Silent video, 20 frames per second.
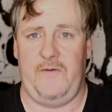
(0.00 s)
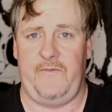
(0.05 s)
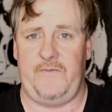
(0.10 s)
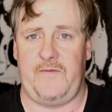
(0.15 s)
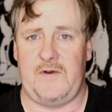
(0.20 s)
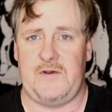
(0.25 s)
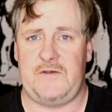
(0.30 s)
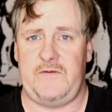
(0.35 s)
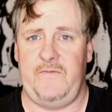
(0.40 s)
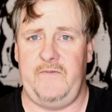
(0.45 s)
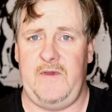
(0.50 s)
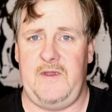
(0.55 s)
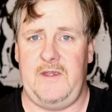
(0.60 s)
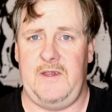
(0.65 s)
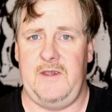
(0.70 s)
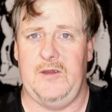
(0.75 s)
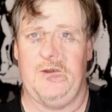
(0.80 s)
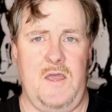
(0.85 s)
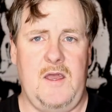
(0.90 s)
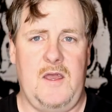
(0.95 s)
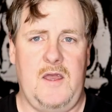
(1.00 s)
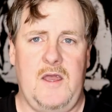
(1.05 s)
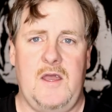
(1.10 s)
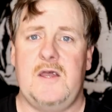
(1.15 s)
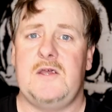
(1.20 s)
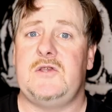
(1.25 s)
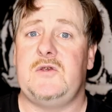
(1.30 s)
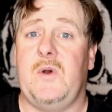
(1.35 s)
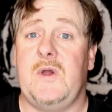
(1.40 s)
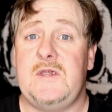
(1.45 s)
the first video.
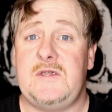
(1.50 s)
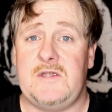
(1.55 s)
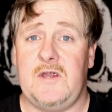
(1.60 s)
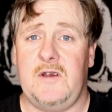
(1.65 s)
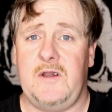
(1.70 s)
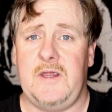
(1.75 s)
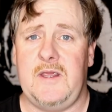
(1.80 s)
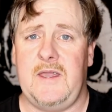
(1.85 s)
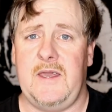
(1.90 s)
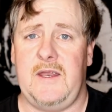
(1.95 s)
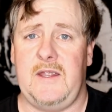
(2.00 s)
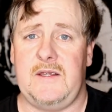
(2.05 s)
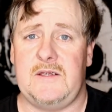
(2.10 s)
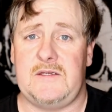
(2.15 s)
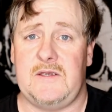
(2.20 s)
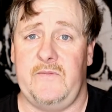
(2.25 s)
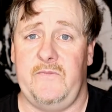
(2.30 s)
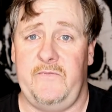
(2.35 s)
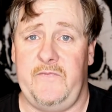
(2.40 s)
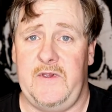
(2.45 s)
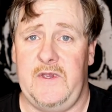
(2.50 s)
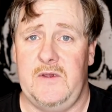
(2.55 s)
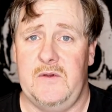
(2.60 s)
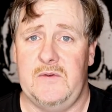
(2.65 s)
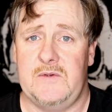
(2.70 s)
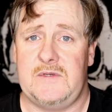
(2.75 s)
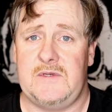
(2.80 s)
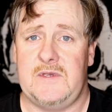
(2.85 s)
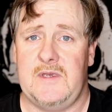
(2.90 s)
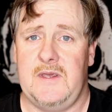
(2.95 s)
So I started getting some
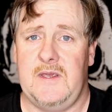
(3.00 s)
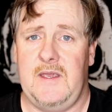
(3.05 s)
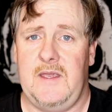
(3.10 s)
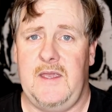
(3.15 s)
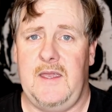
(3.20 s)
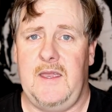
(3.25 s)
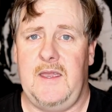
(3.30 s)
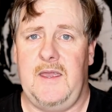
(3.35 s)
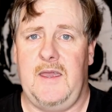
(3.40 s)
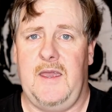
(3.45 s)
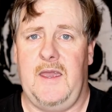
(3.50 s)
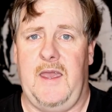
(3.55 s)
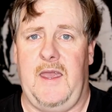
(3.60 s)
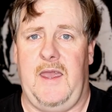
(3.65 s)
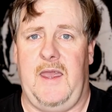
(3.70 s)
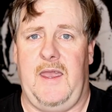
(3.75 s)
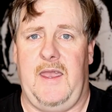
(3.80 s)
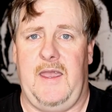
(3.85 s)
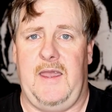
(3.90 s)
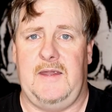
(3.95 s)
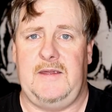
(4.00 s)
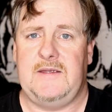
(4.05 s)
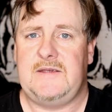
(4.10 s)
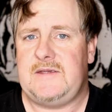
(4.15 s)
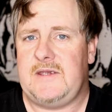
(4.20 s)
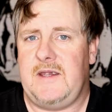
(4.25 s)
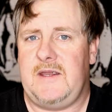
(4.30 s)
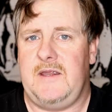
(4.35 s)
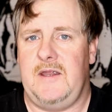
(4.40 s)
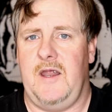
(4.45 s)
views and
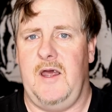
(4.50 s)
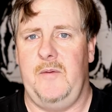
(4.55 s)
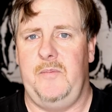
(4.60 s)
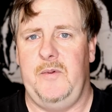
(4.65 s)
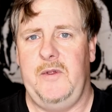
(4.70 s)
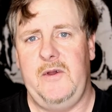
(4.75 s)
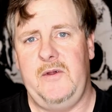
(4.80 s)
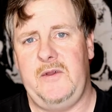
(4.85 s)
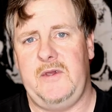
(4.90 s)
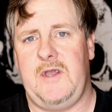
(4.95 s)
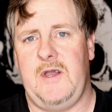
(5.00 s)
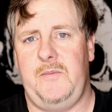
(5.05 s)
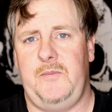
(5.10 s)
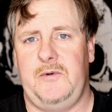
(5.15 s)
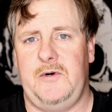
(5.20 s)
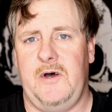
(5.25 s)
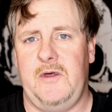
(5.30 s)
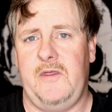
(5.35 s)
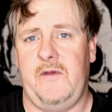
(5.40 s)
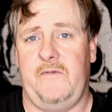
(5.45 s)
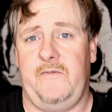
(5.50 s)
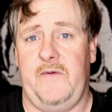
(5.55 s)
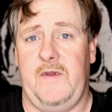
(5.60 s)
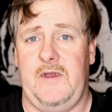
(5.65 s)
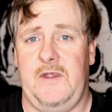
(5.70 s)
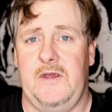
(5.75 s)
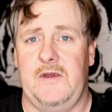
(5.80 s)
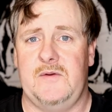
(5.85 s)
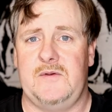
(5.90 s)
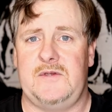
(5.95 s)
decided to upload a couple other
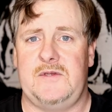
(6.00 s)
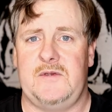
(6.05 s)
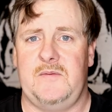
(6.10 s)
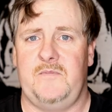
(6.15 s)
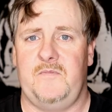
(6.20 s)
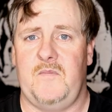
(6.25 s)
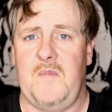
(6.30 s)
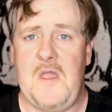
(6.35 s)
videos.